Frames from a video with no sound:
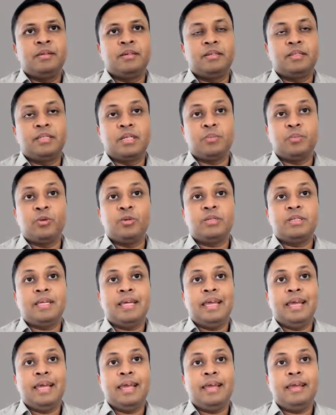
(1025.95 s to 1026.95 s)
Suppose
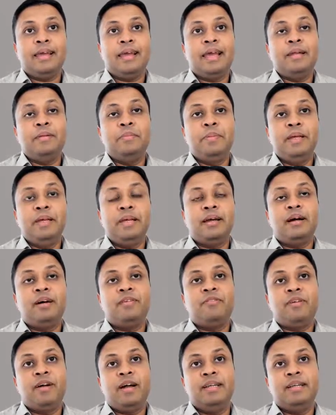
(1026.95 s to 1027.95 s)
A and B
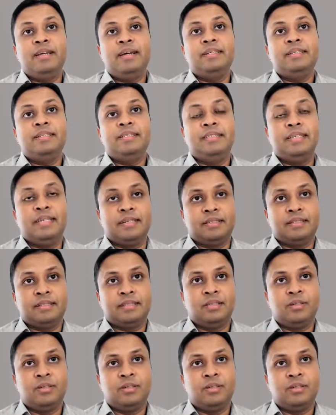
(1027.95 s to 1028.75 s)
are finite sets.